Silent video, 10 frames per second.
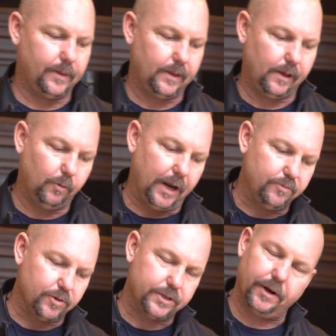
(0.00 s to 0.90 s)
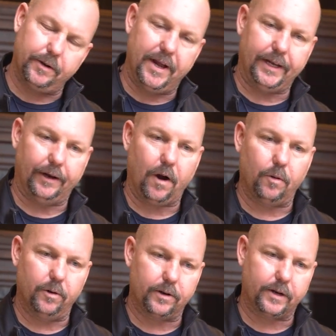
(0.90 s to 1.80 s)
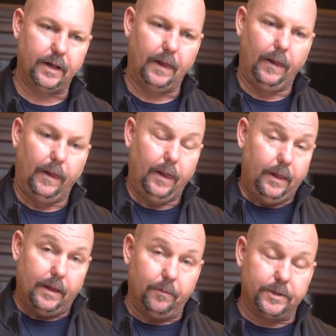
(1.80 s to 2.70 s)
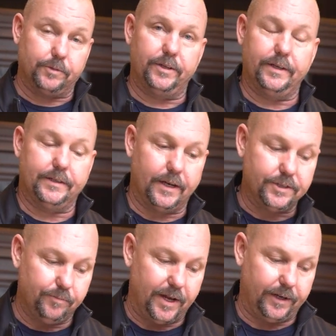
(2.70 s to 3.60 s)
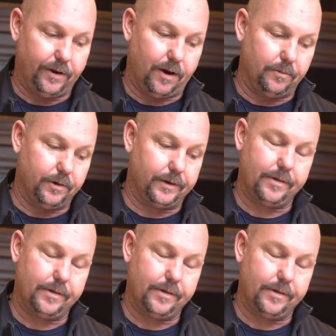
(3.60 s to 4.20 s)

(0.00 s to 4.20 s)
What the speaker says: When I first started making artwork, it wasn't with the intention of making artwork.